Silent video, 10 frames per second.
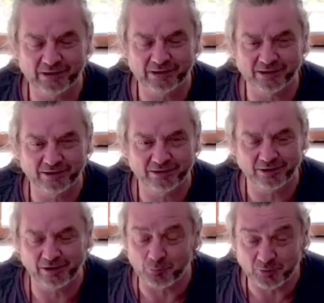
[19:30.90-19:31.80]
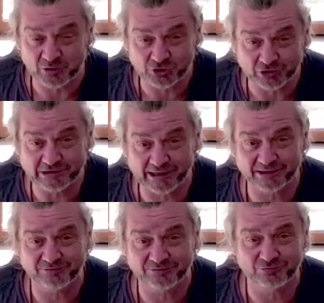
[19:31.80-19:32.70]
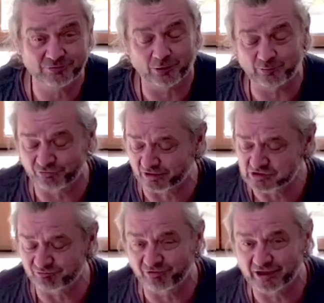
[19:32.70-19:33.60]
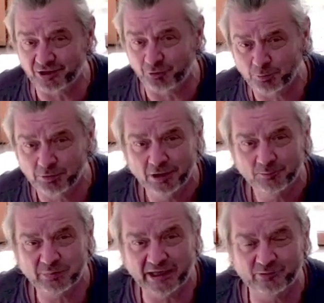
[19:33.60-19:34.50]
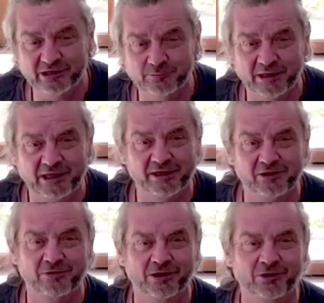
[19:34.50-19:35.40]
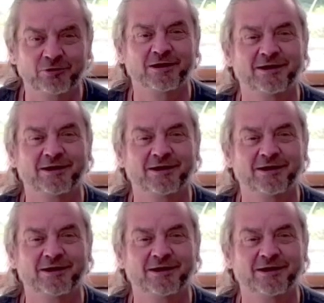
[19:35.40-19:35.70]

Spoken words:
I hope you enjoyed that. I hope you found some value. Play with it, make it your own.